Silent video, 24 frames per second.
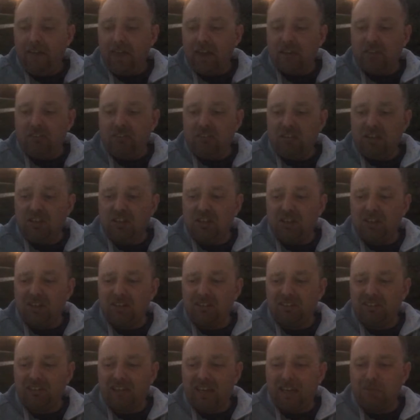and seeing that
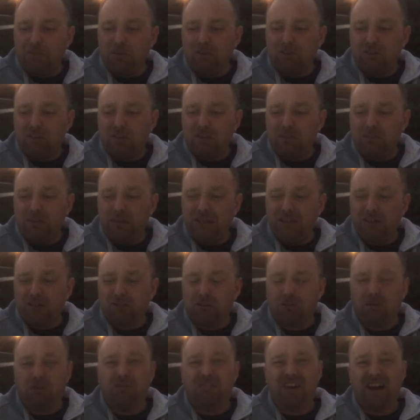this game is going to be a
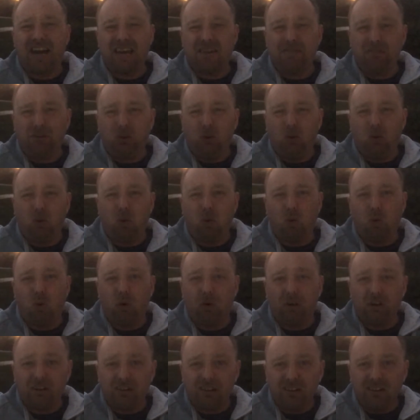survival
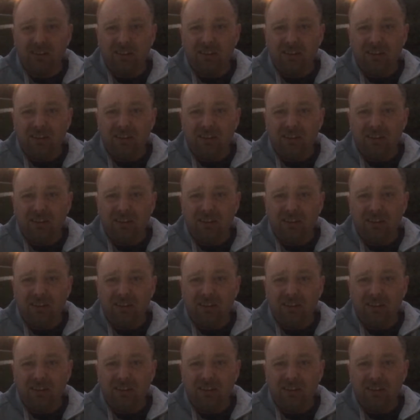horror.